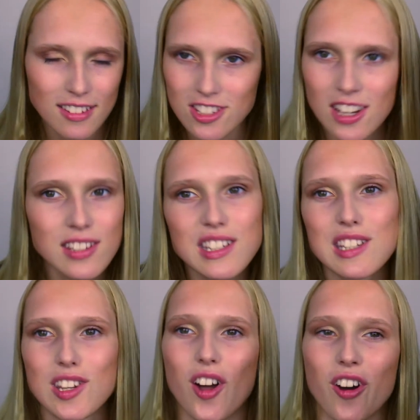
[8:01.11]
just
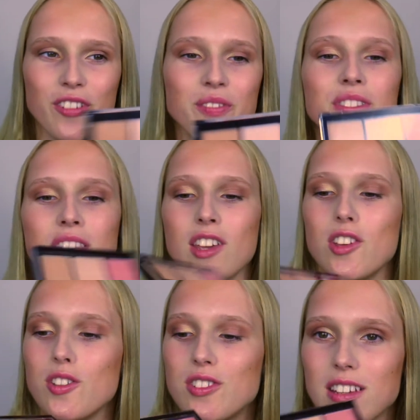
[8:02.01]
as long
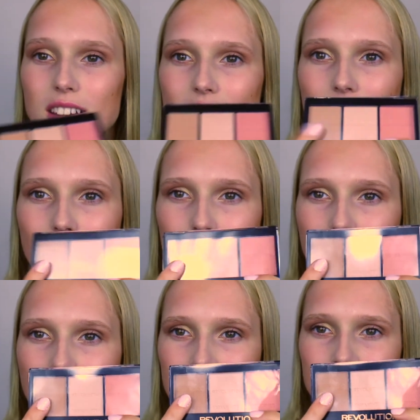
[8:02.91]
using
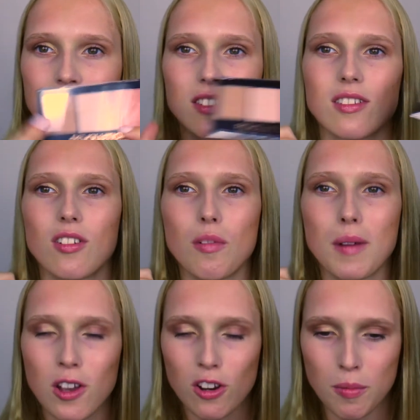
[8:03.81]
this on
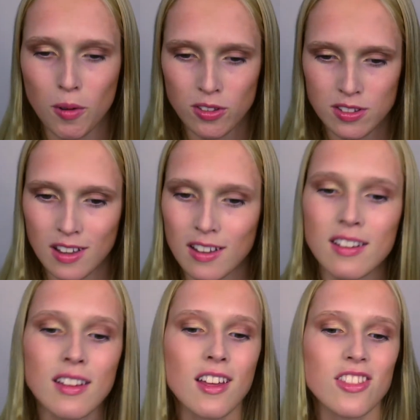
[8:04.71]
my Hoola bronzer.
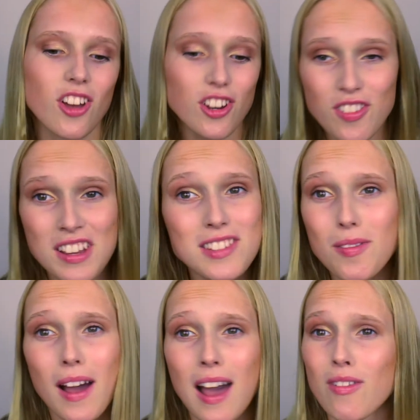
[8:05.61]
The only reason
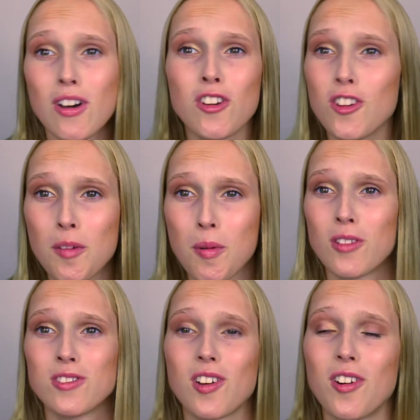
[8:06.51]
why I have a Hoola
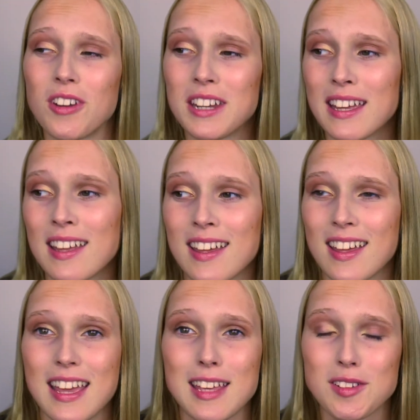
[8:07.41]
bronzer on
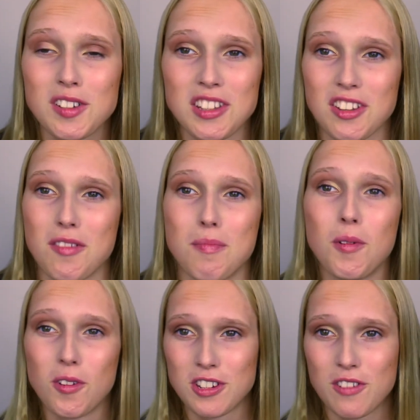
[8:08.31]
is because I
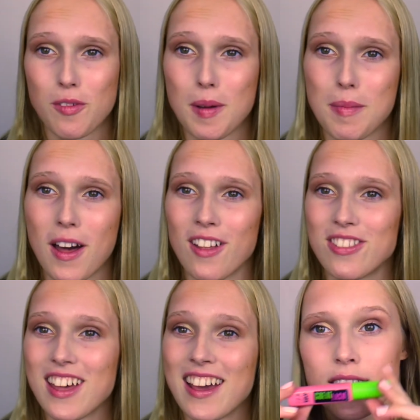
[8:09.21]
bought it for my
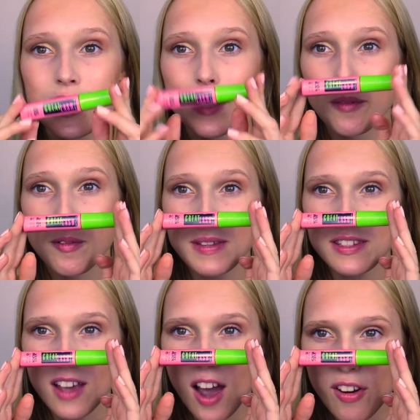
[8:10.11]
birthday. Simple
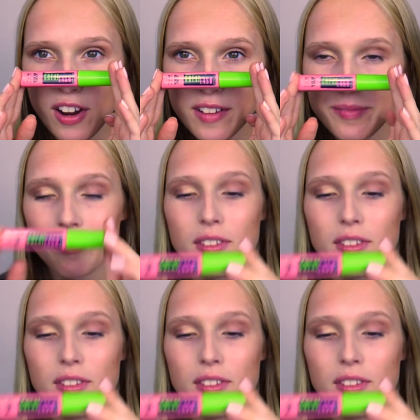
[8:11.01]
Mascara.